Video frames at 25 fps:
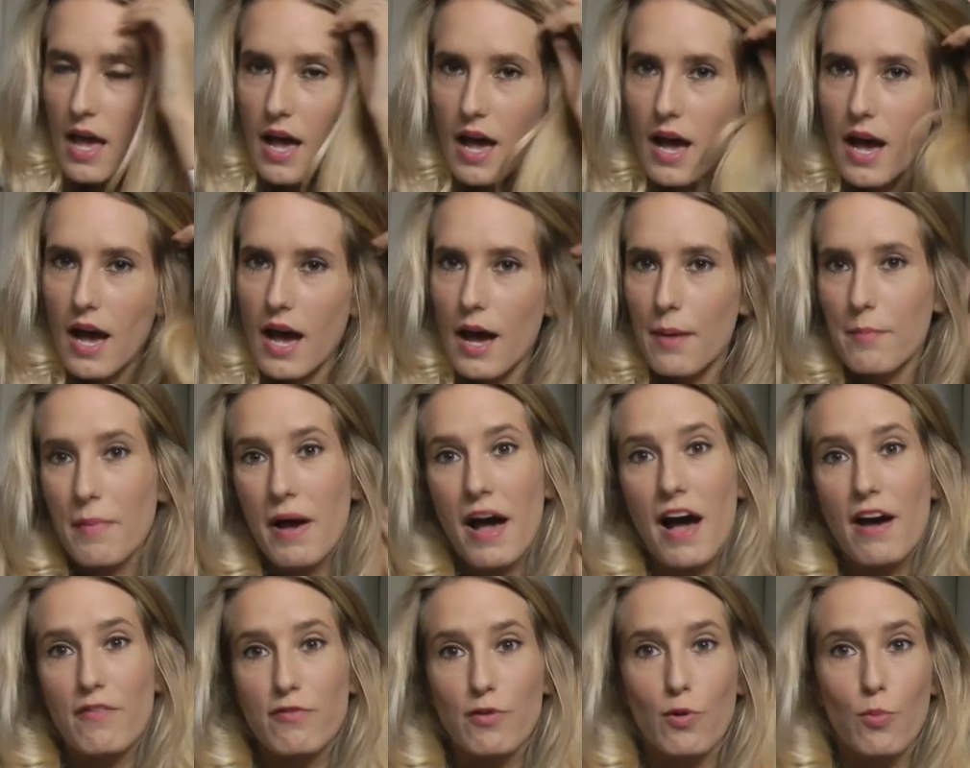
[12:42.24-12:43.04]

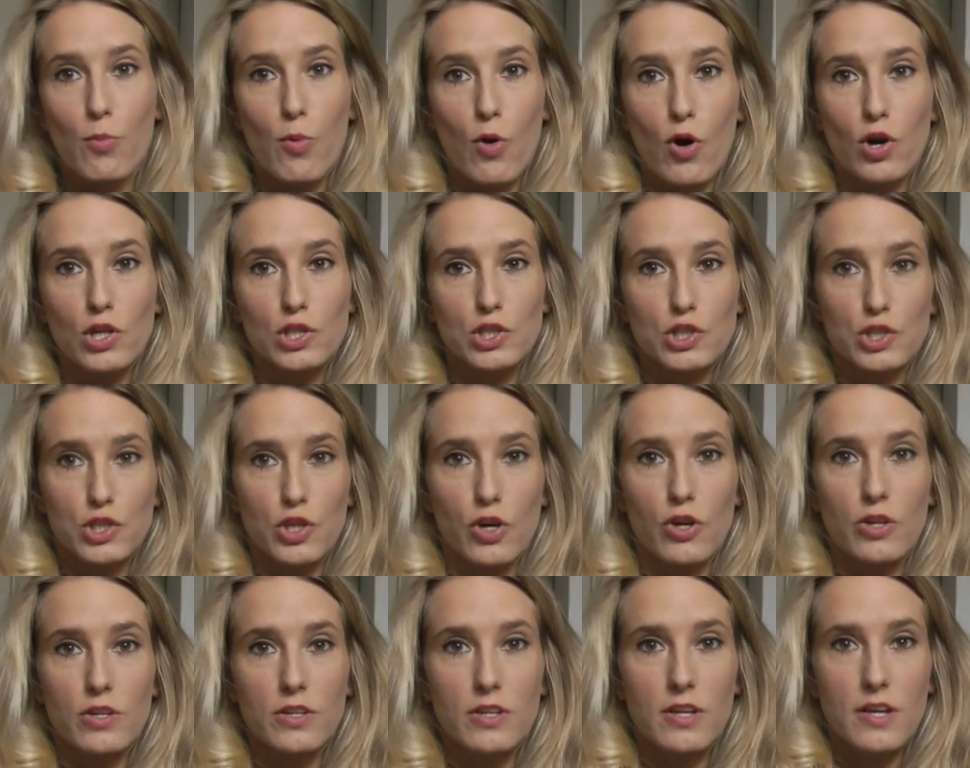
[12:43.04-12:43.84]
Have a watch
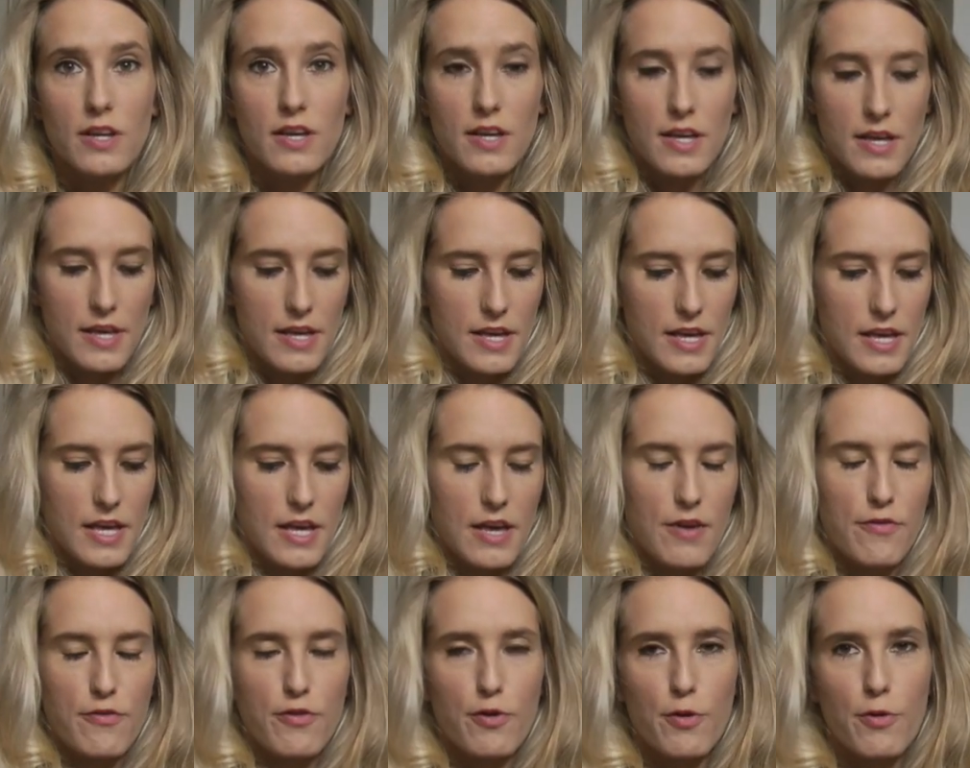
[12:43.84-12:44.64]
on.
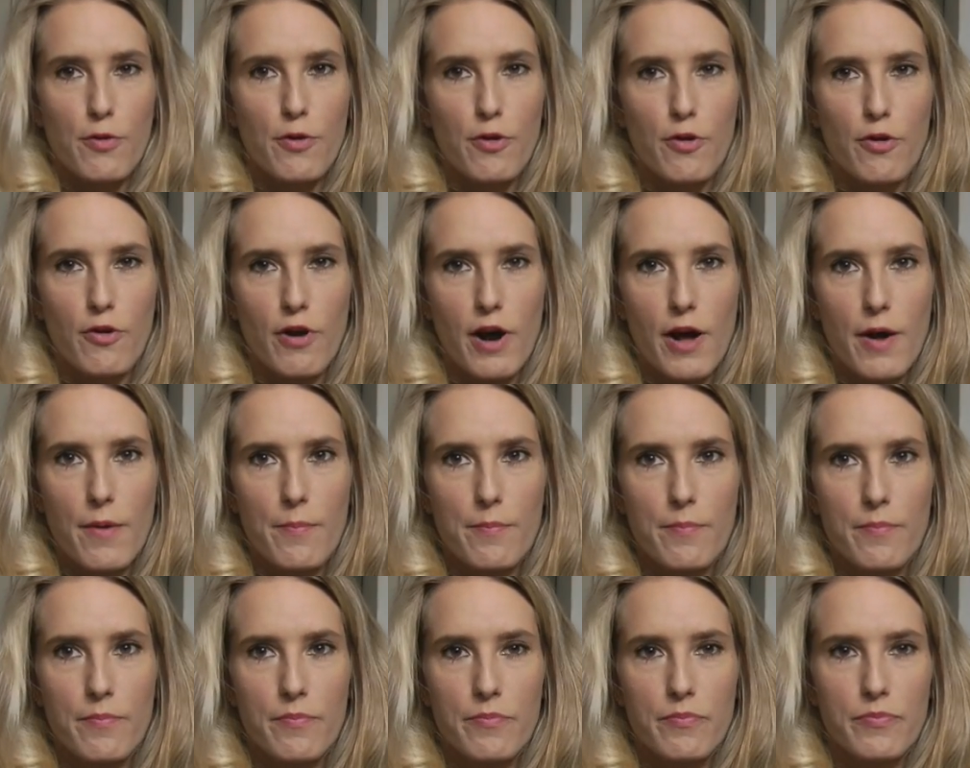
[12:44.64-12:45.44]
If you're
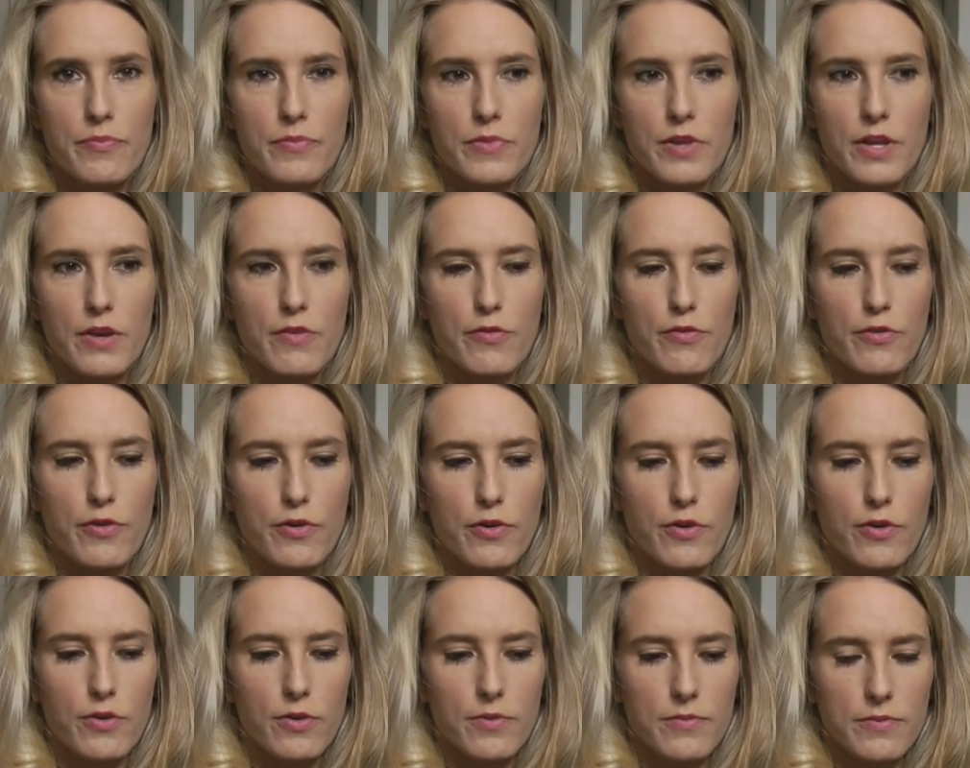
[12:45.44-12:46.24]

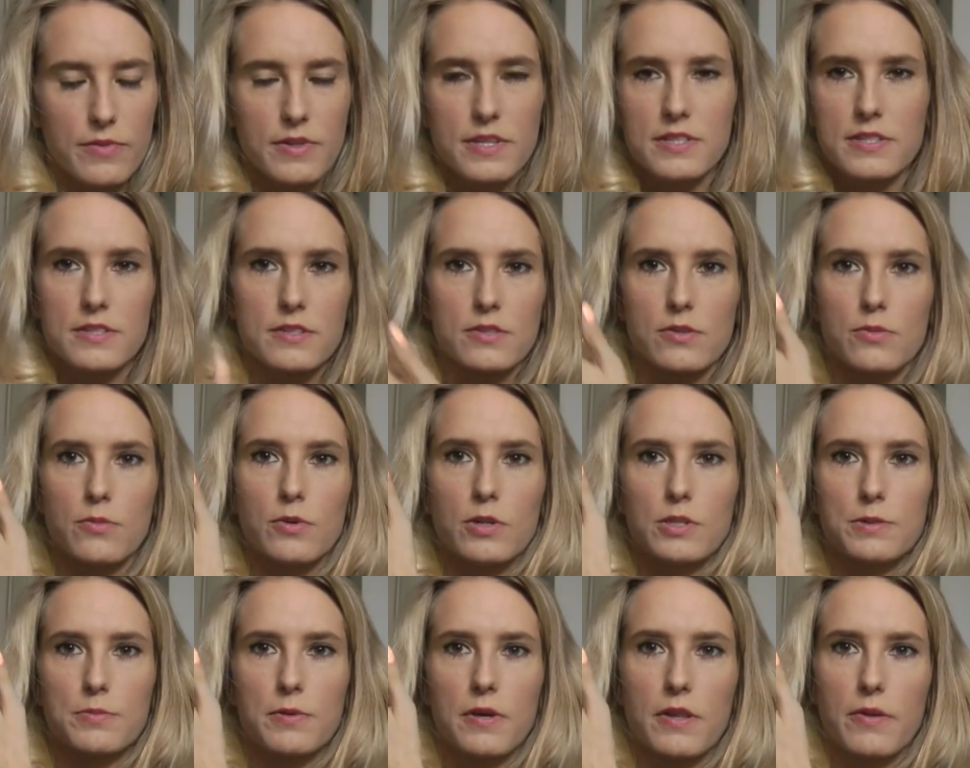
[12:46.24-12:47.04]
this isn't a
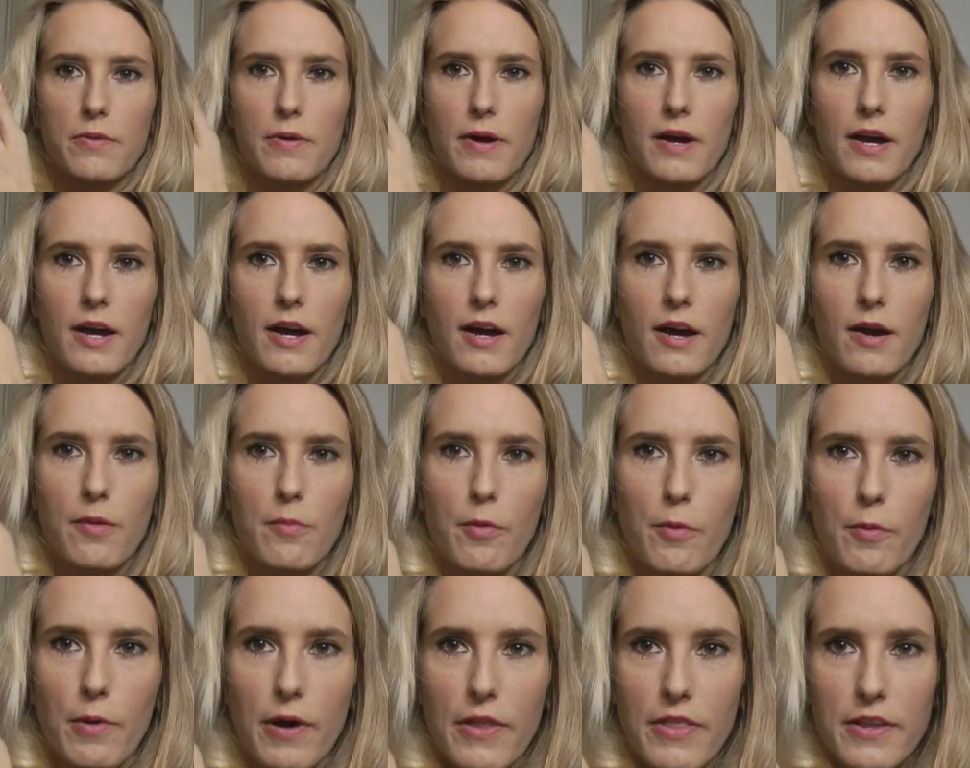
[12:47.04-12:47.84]
watch, by the way. I'm
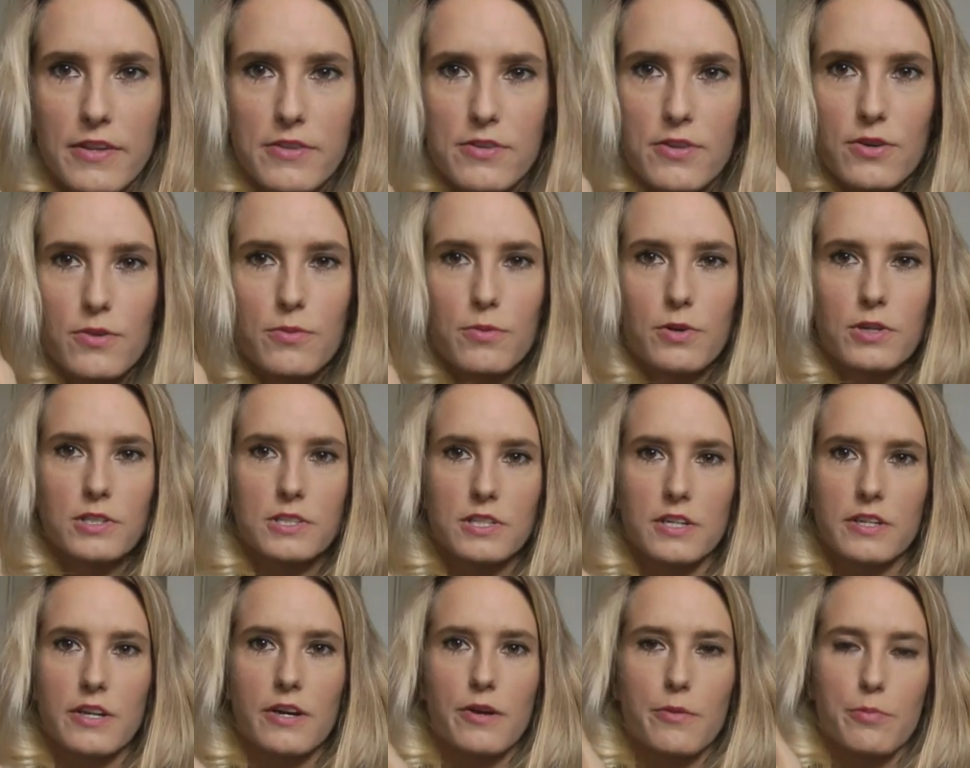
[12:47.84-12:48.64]
aware that's not a
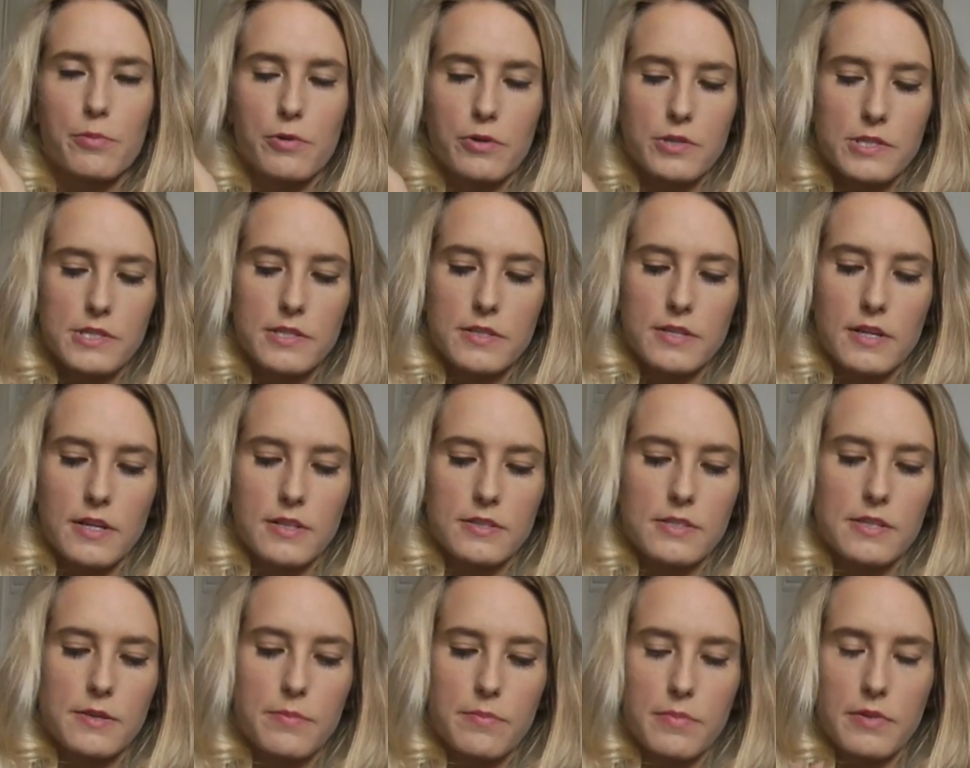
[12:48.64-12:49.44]
watch. I know I pointed
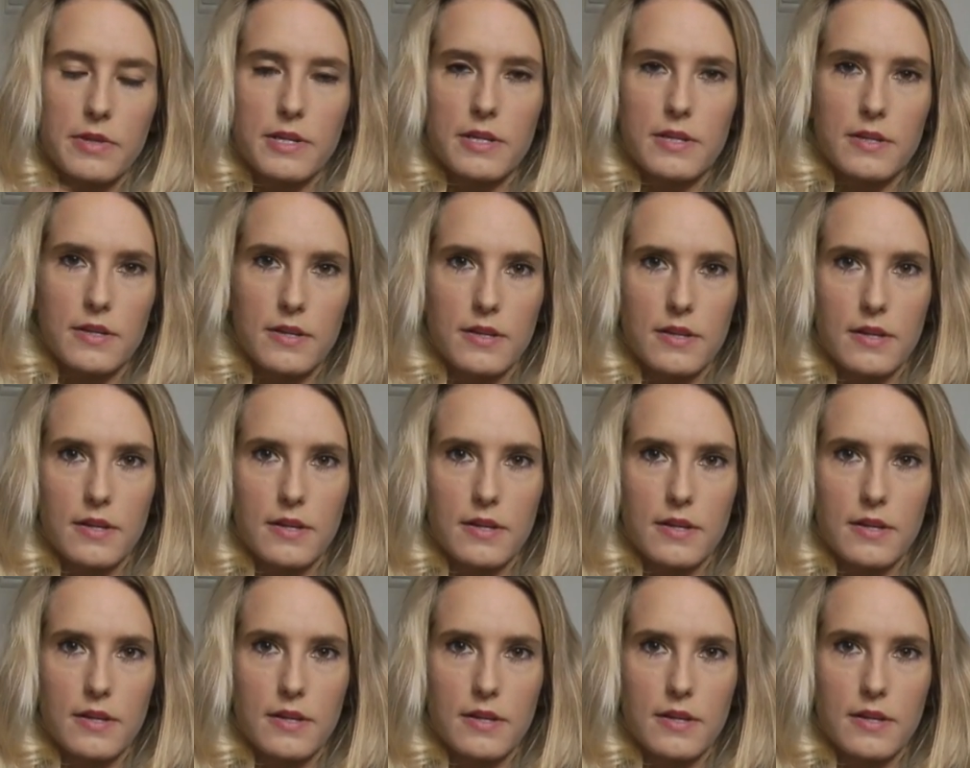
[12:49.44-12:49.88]
at it, but